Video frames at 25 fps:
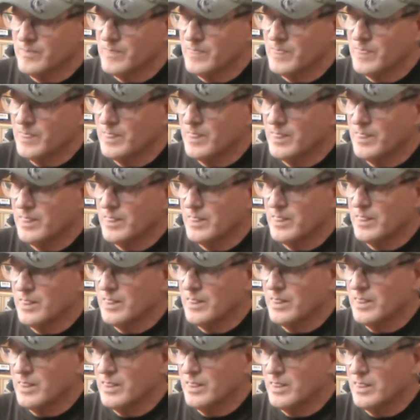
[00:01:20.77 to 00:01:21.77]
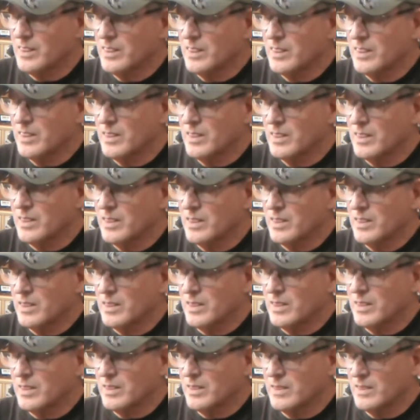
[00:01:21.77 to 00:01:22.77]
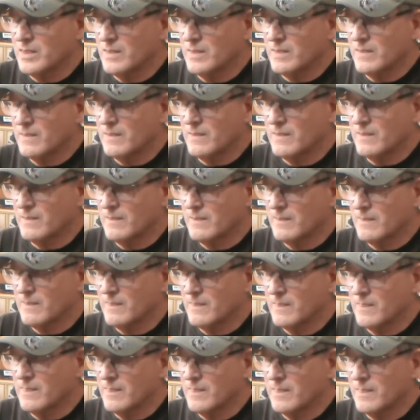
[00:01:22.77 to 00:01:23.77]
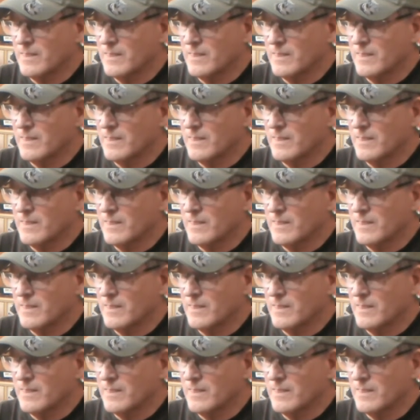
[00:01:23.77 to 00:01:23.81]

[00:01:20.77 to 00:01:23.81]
(no one is talking)